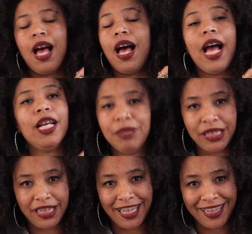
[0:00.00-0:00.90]
I am
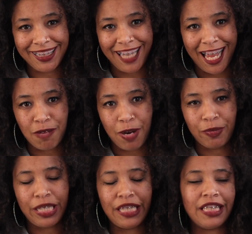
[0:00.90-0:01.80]
insanely excited about
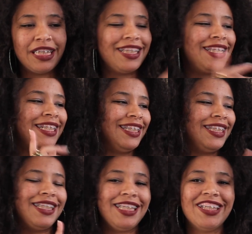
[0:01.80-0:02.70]
reading this.
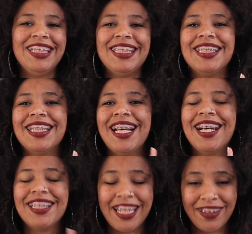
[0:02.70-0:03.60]
This series is
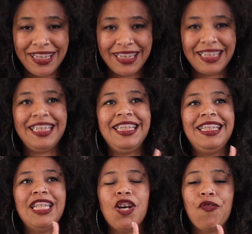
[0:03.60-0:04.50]

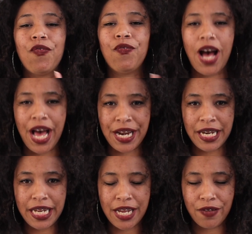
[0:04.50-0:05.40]
hilariously
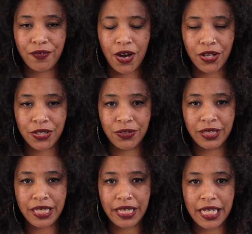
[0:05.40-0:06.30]
fun. It
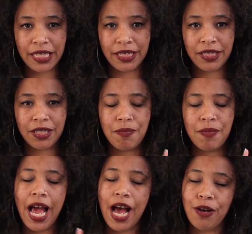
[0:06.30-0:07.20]
follows this
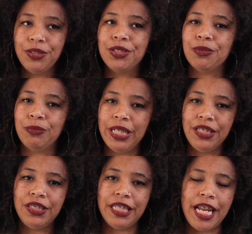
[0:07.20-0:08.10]
house
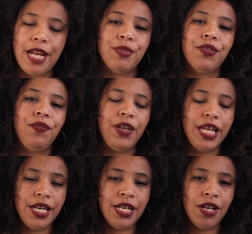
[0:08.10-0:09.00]
witch named
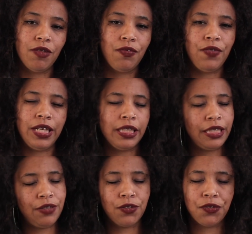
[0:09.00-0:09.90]

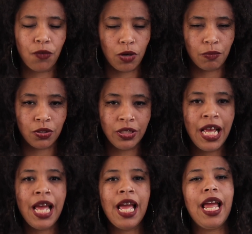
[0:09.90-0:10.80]
Finley for formal,
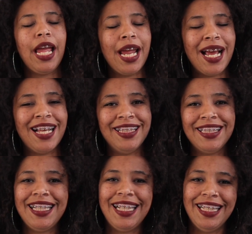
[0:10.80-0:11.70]
and
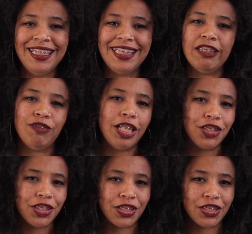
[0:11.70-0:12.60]
his
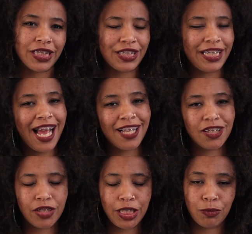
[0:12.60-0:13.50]
adventures in the
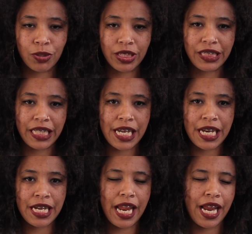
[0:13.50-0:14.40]
castle that he works
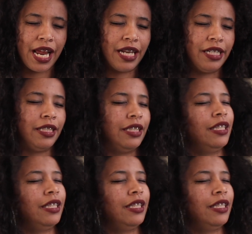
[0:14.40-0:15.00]
in, and